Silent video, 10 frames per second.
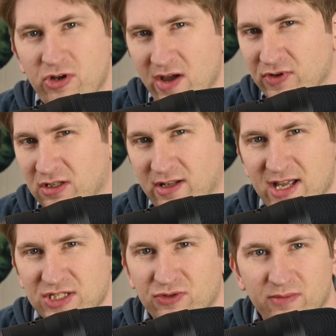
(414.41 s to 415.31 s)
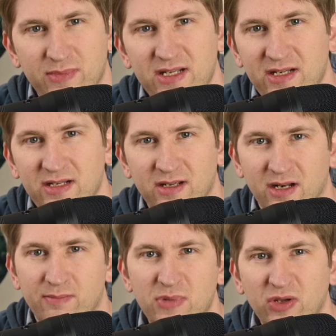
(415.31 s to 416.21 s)
you have a class or a meeting and a
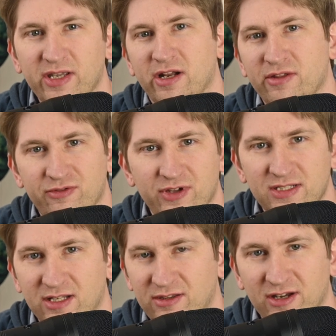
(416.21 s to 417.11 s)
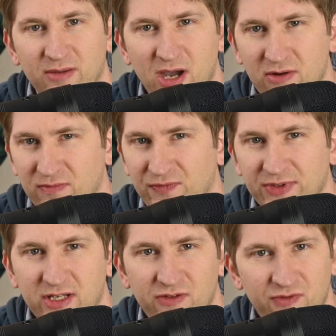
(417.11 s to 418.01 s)
million other things to think about,
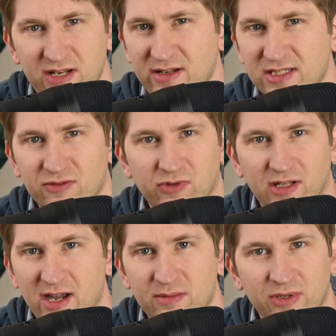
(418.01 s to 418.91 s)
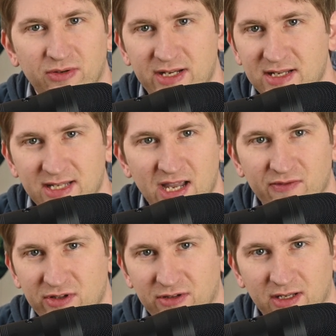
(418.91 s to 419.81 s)
convenience and reliability is
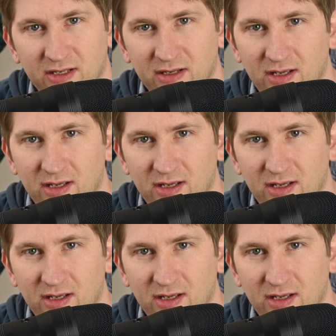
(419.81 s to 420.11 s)
everything,